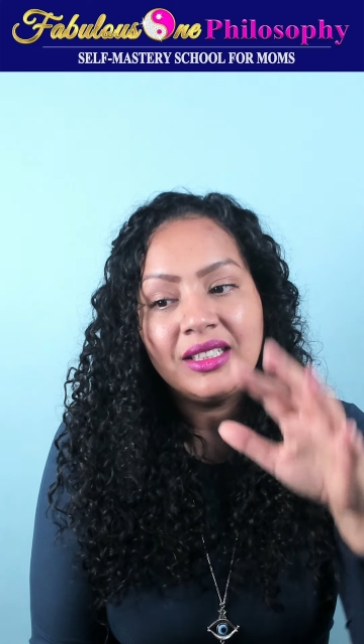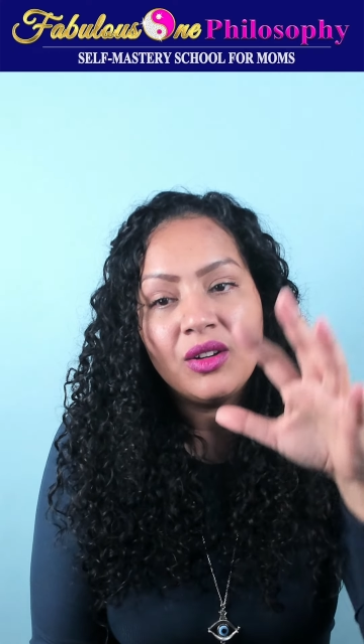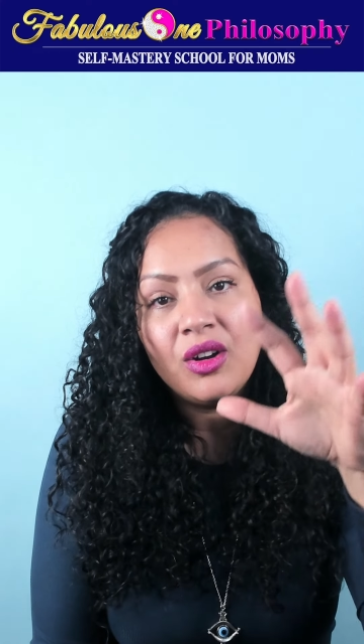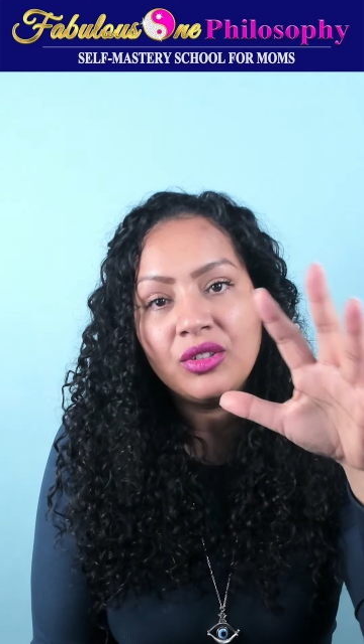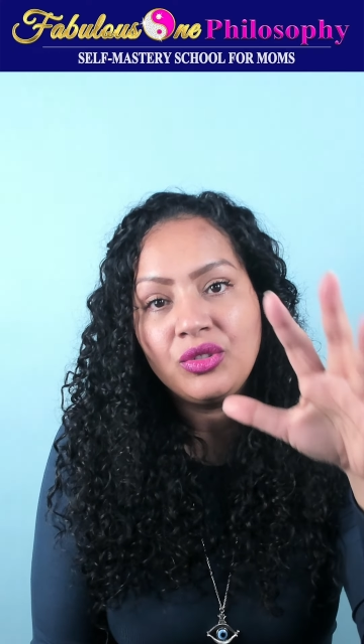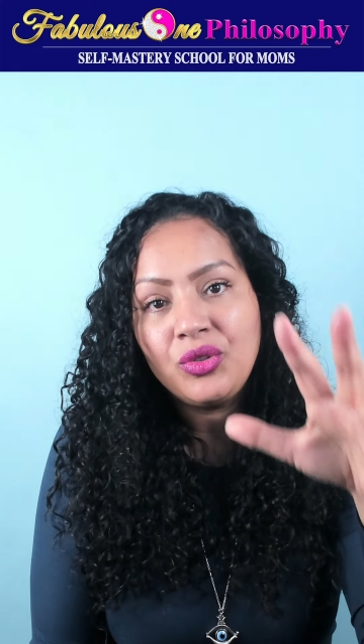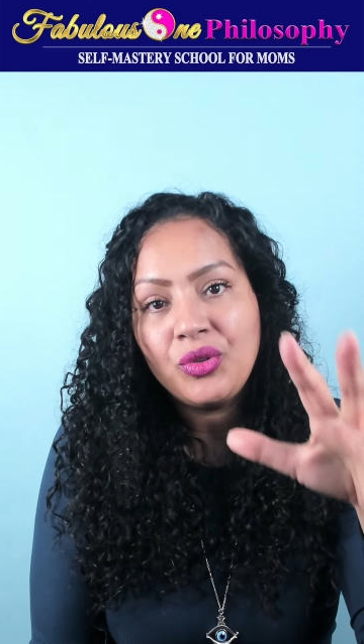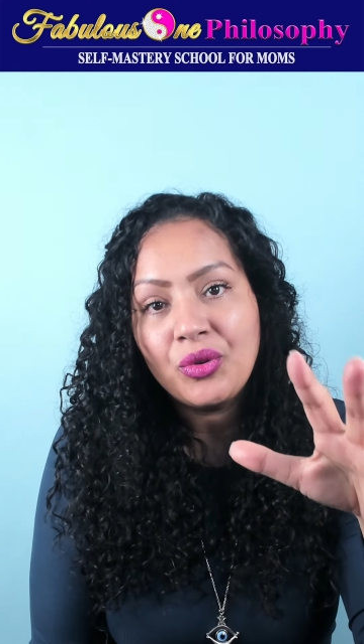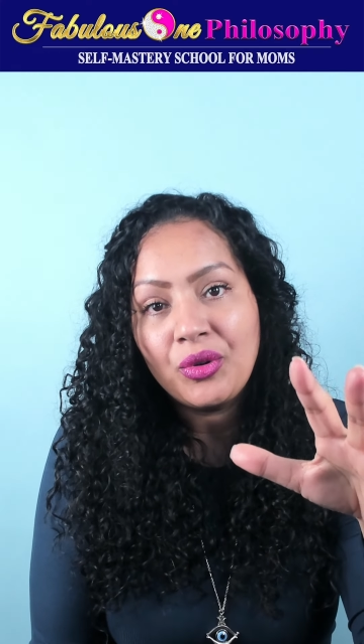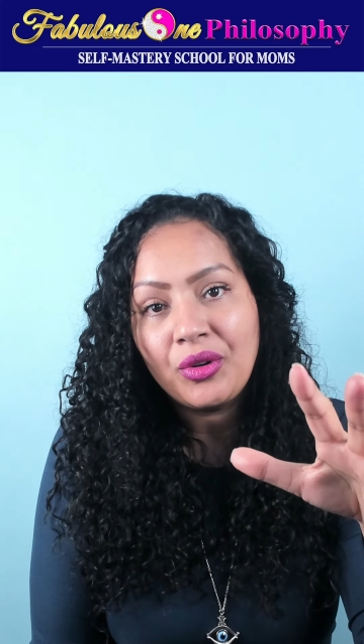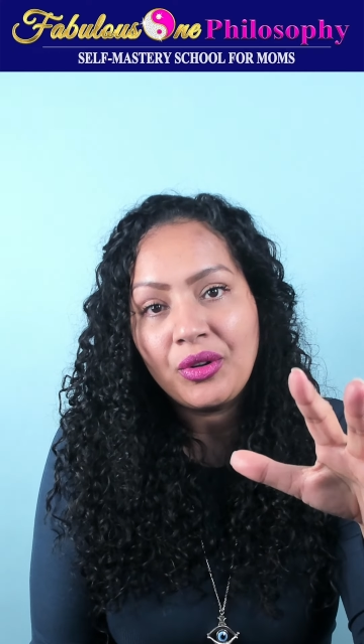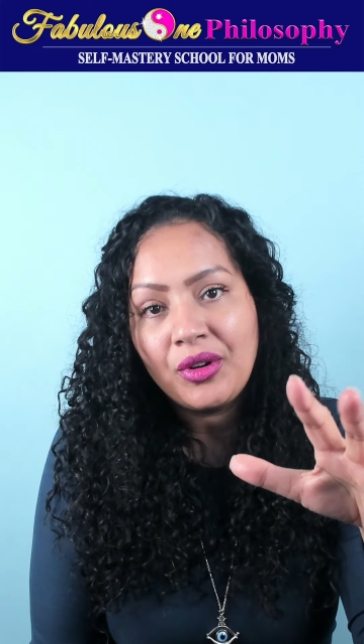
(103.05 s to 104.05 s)
on
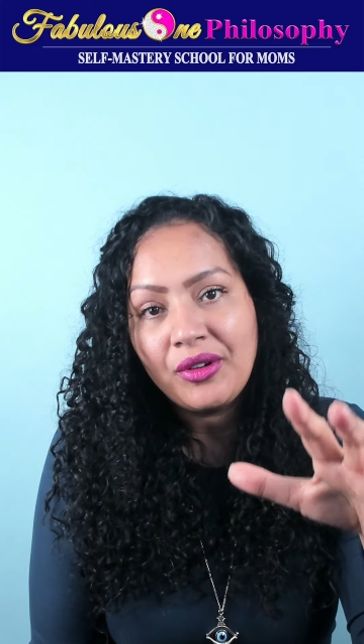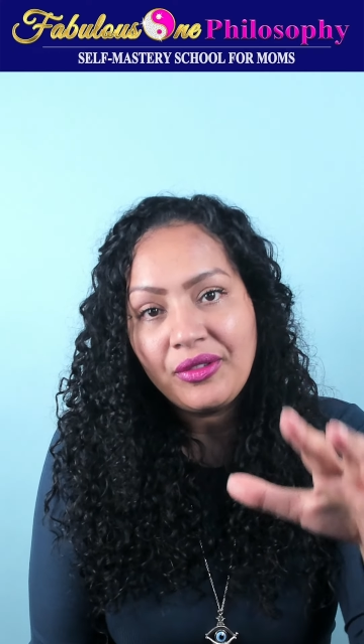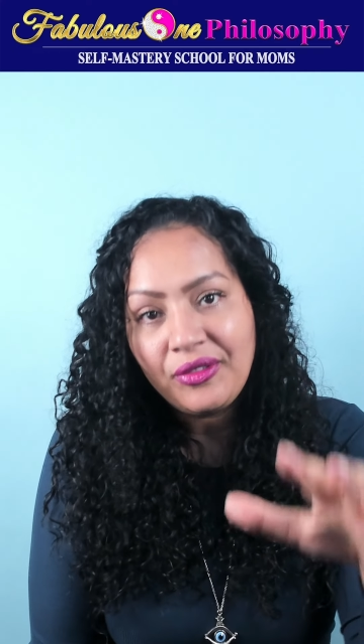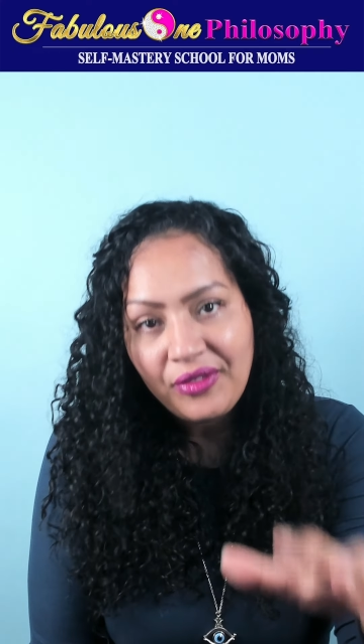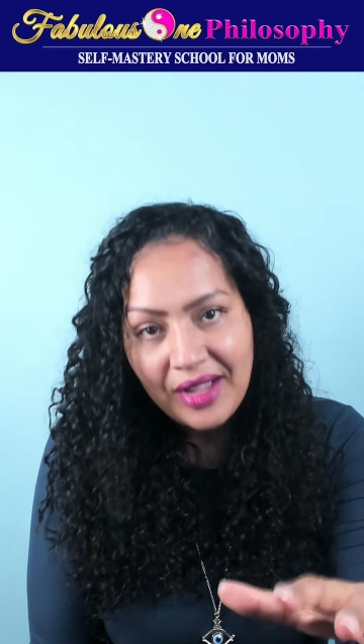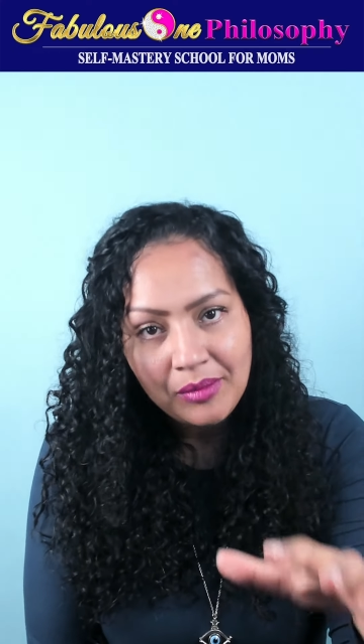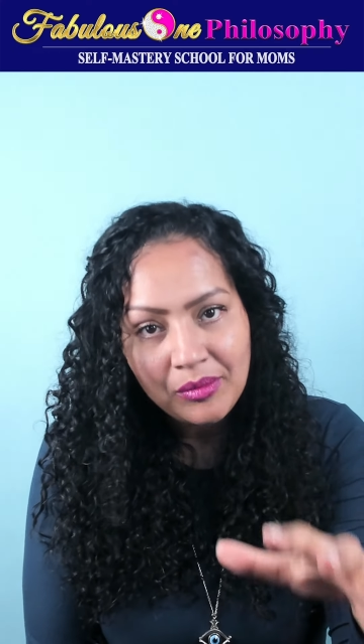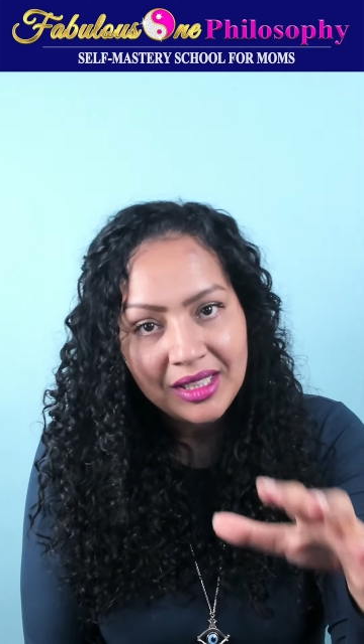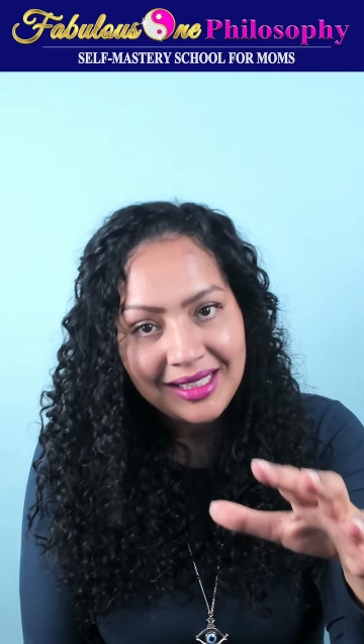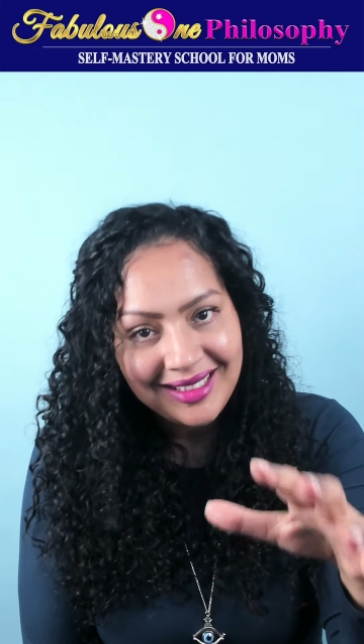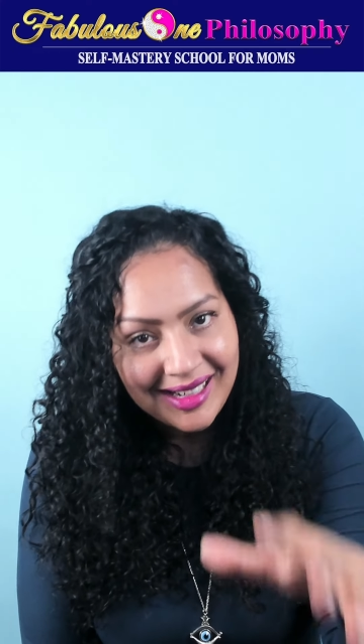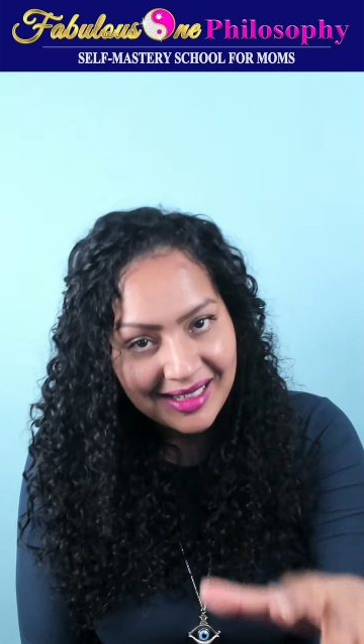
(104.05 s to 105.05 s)
your family
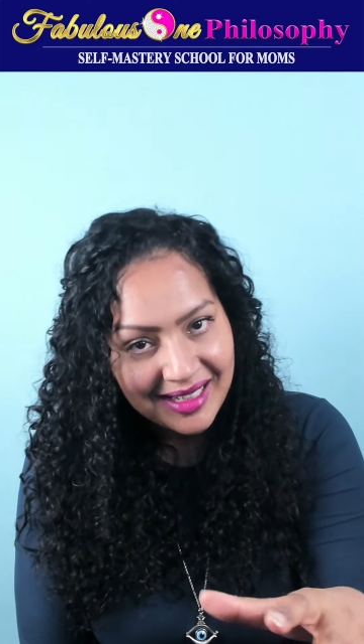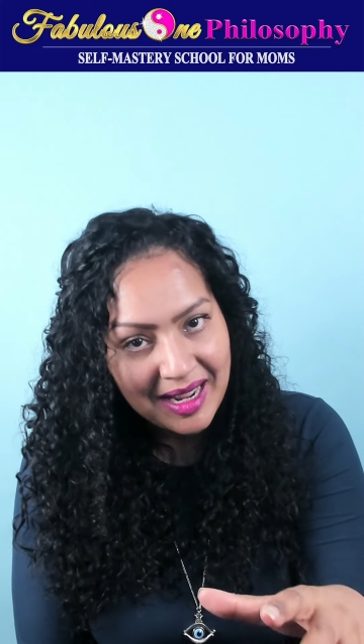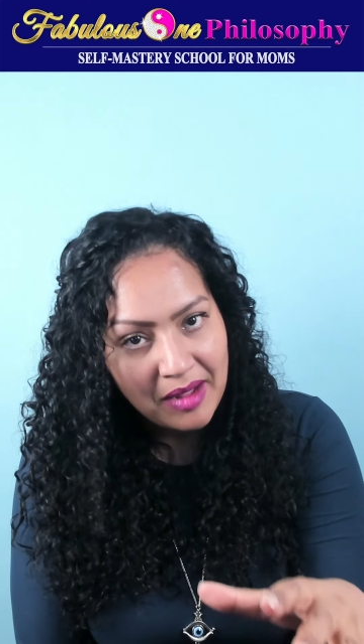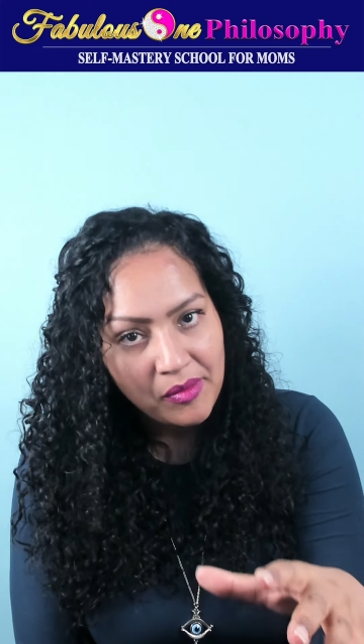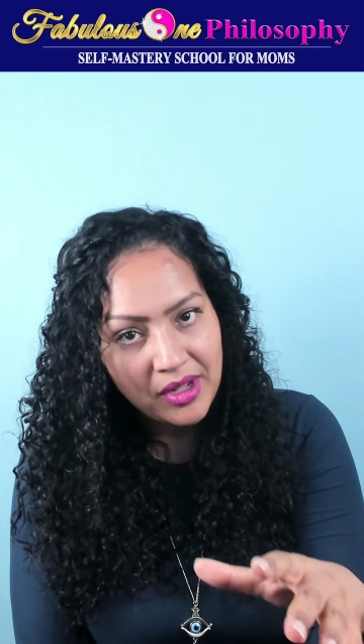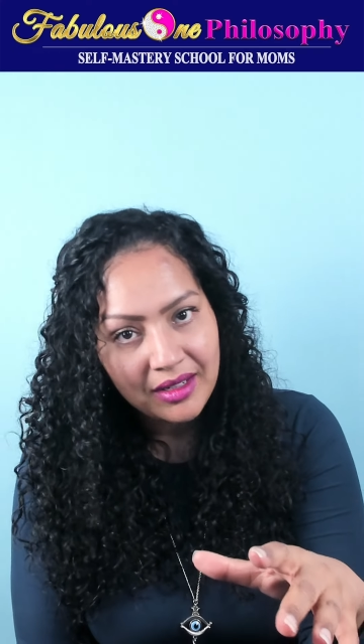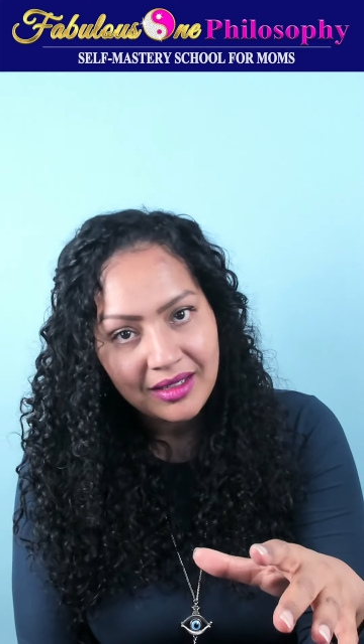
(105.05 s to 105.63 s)
dynamic.